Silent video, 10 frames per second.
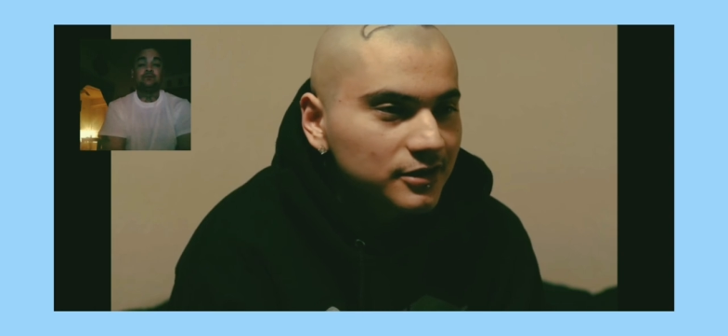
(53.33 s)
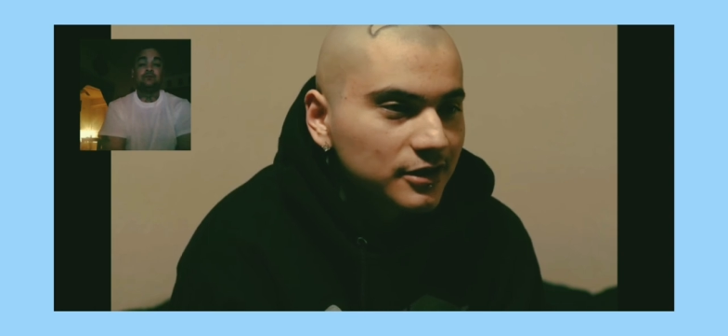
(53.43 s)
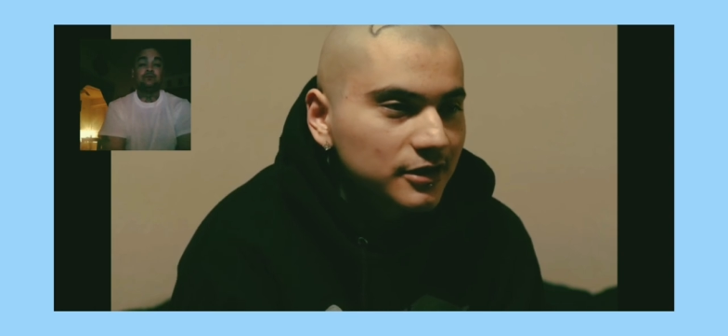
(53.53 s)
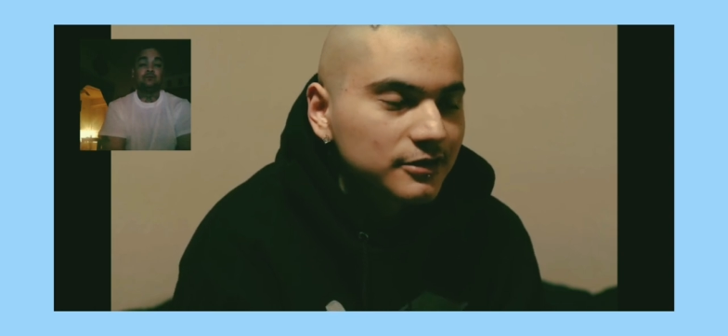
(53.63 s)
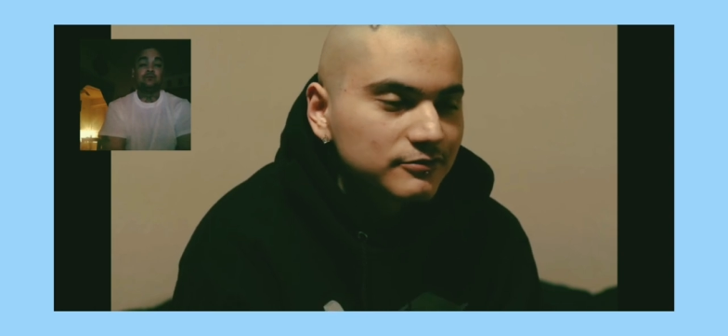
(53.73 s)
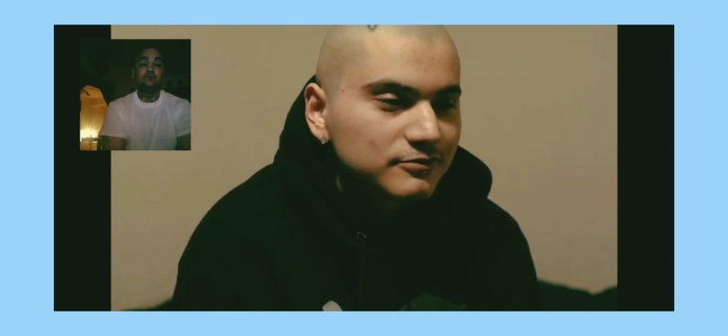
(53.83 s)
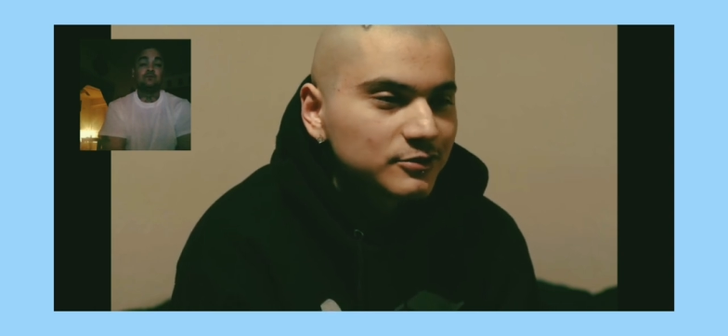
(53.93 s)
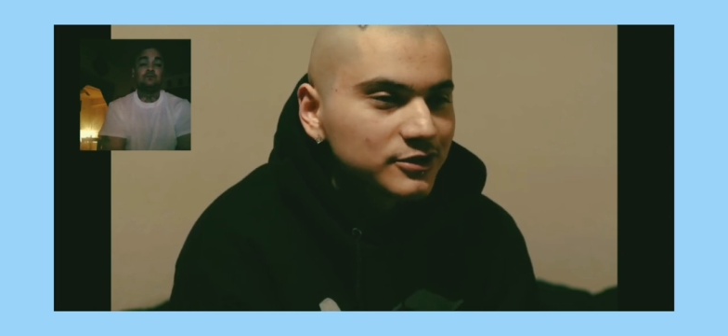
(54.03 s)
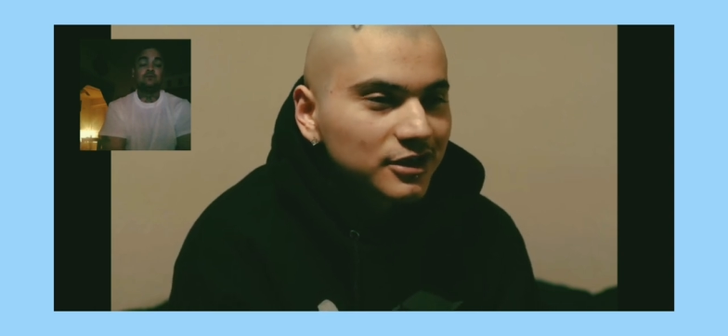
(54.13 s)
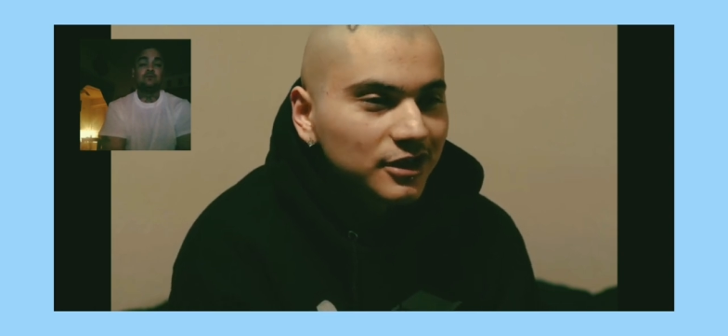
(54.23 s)
side, yeah.
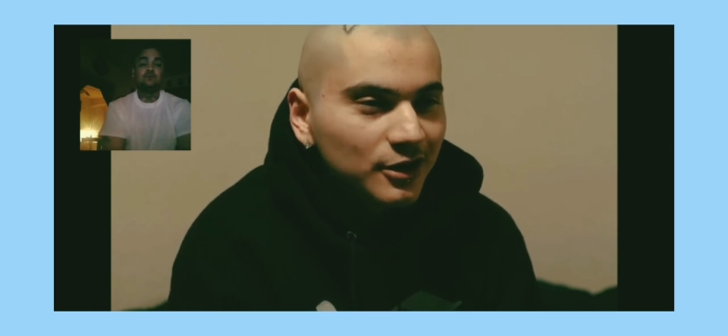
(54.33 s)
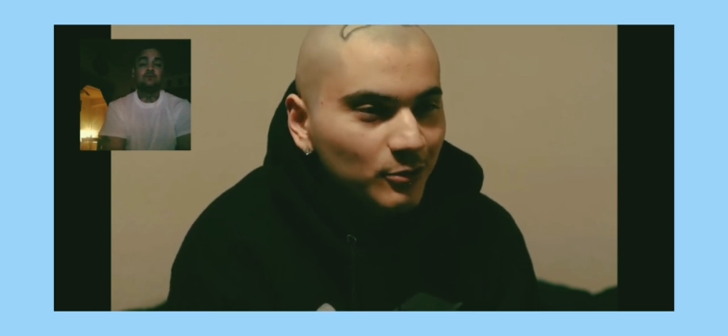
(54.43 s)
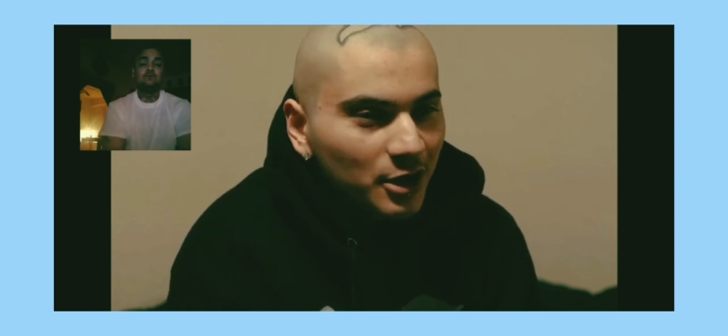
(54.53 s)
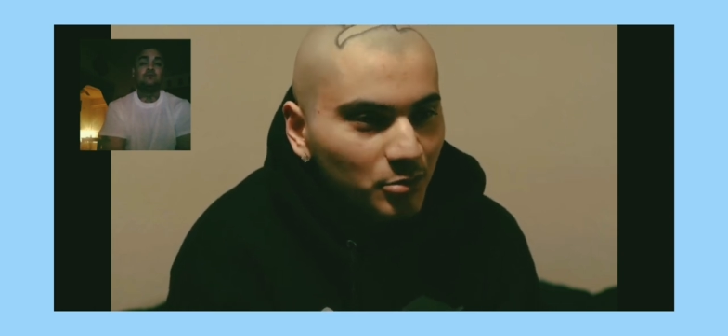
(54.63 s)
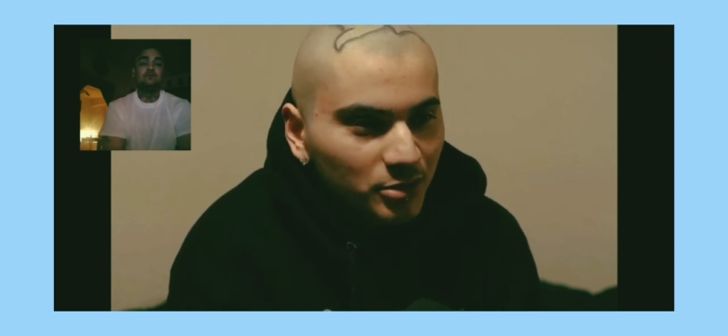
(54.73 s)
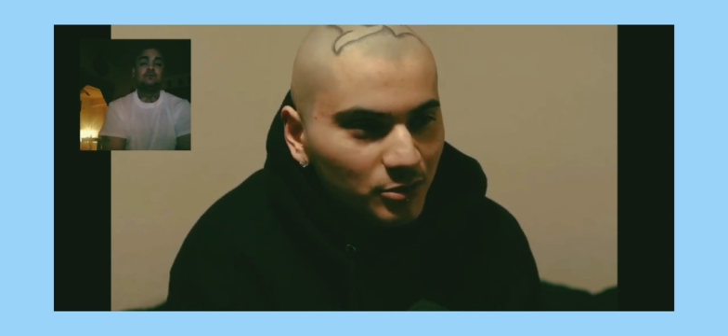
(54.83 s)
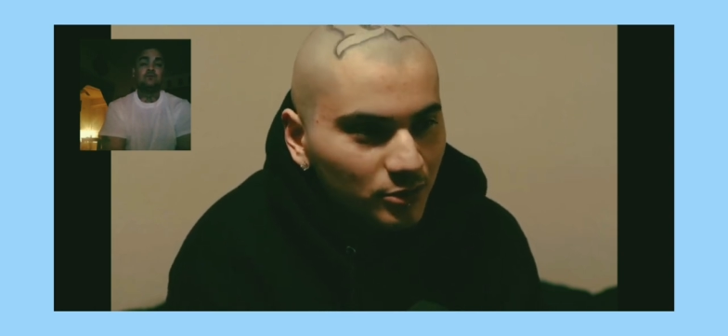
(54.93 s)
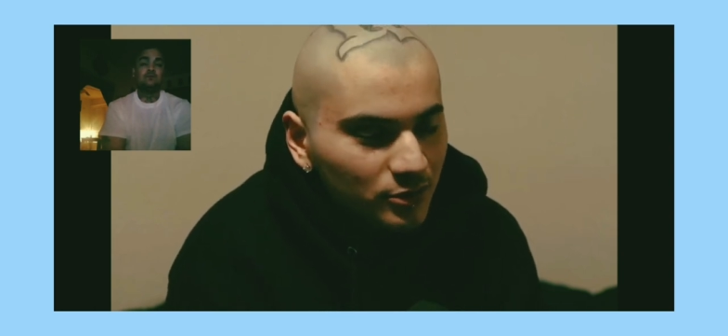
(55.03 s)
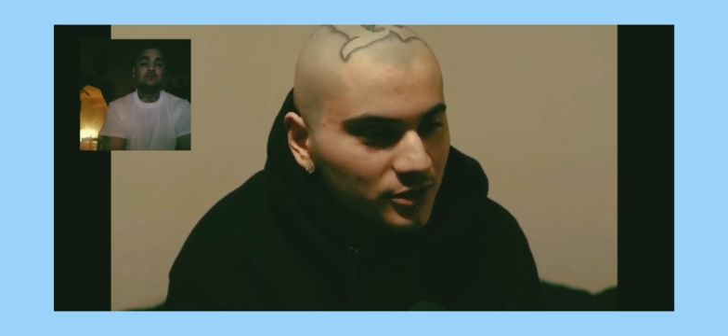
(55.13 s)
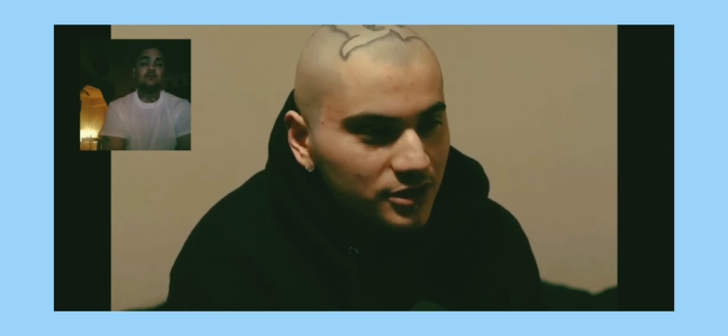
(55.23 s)
You see a lot of white
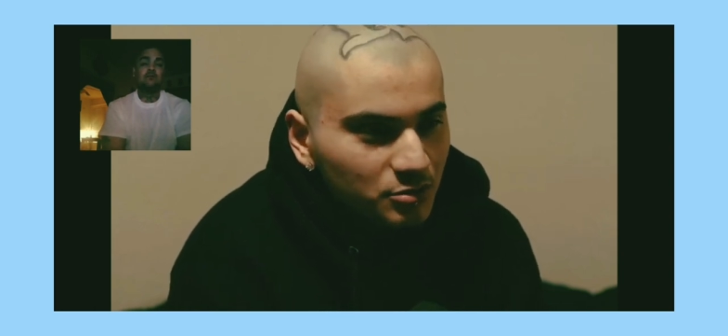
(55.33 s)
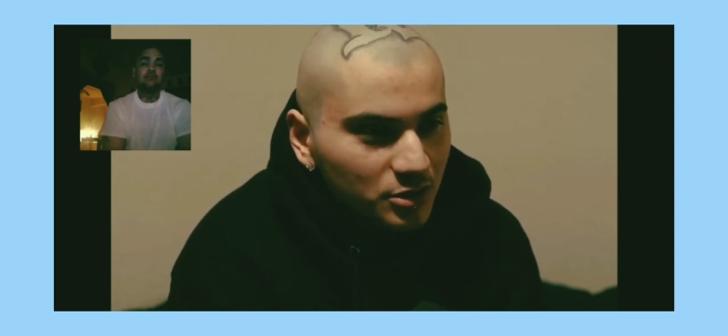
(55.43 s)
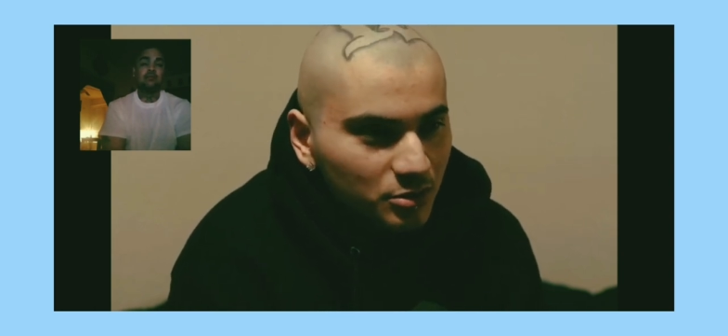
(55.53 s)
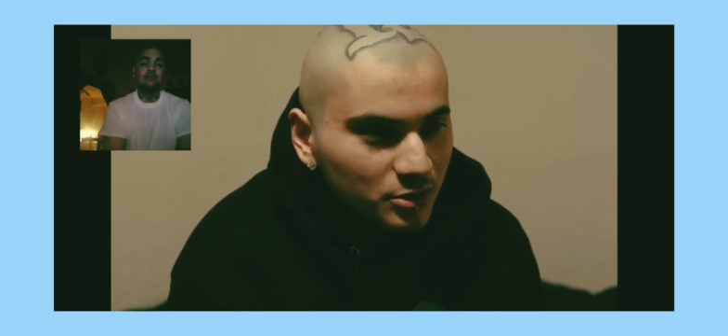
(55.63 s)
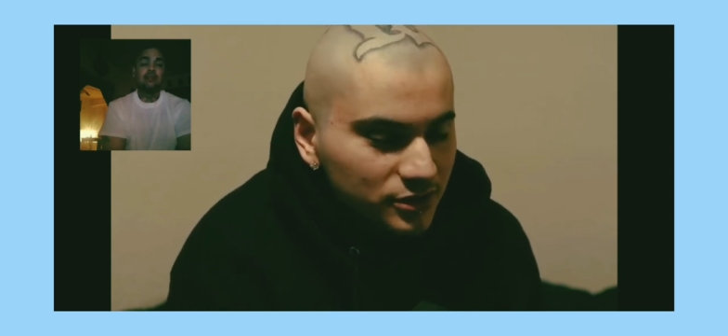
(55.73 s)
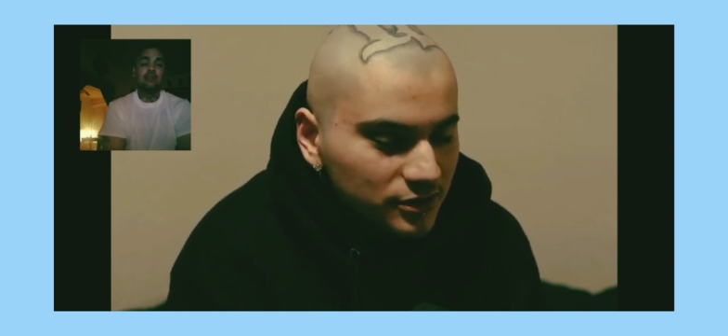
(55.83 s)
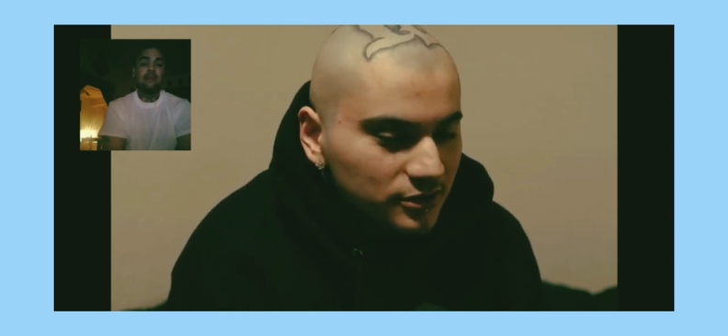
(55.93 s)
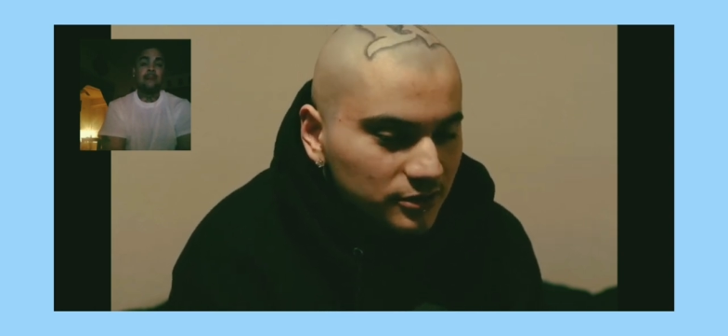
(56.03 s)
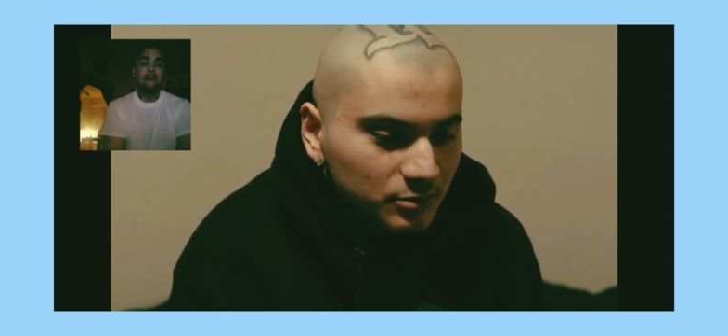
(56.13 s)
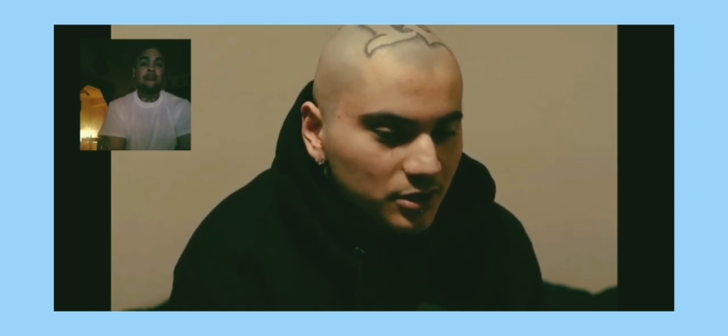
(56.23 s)
people and rich people and shit.